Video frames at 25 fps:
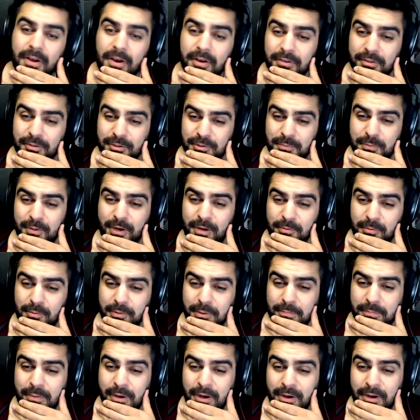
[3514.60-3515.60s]
there's
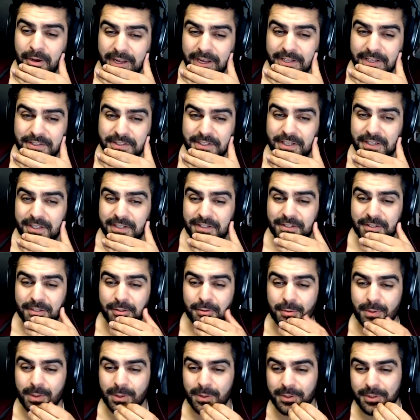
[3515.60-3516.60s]
probably punk ass kids who
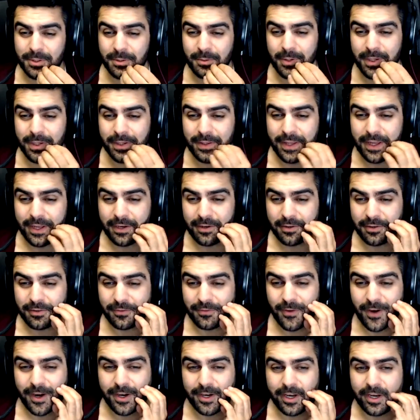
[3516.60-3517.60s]
were doing that on a
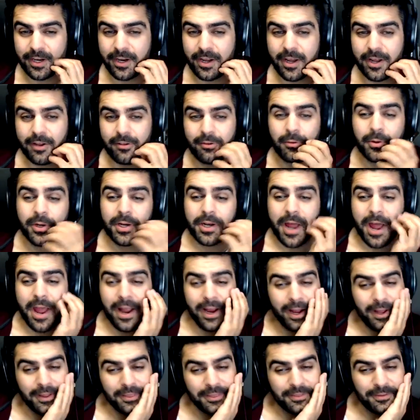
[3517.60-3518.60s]
Friday night. We're gonna
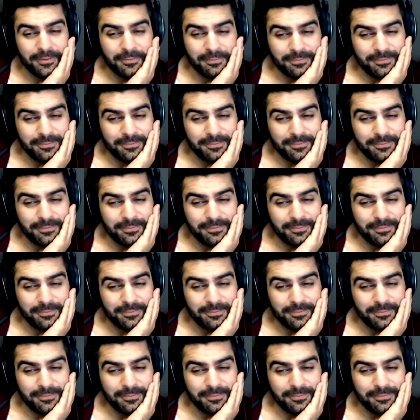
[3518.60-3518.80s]
hang out in the